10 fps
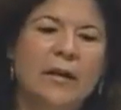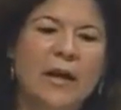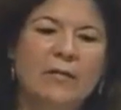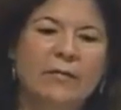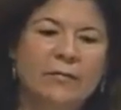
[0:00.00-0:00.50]

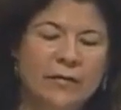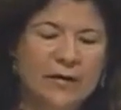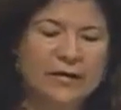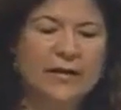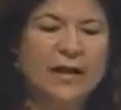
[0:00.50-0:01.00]

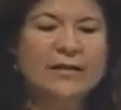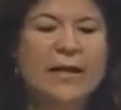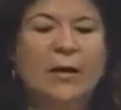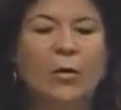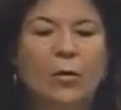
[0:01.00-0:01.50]
it takes
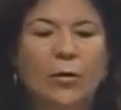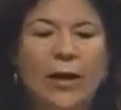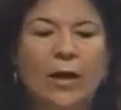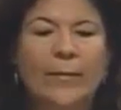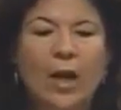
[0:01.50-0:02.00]
that whole
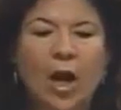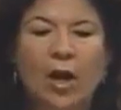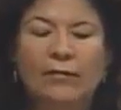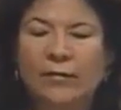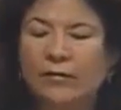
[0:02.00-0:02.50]
element
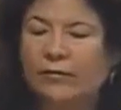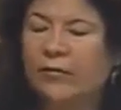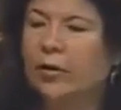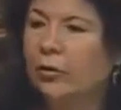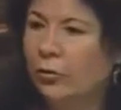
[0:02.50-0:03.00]
off of
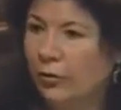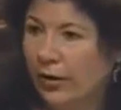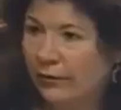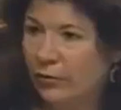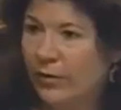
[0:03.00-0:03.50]
local
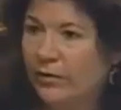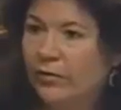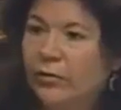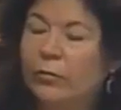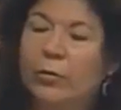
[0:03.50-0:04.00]

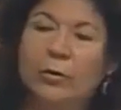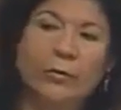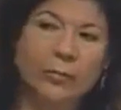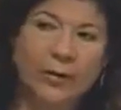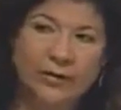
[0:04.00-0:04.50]
government to work
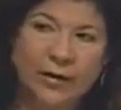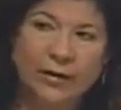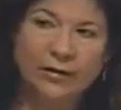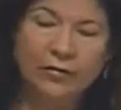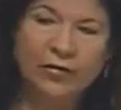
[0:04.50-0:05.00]
with
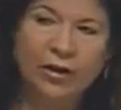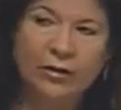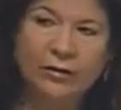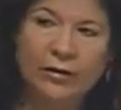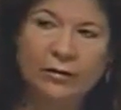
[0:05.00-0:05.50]
spontaneous
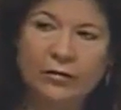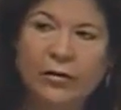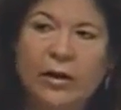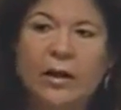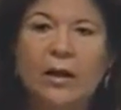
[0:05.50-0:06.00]
volunteers,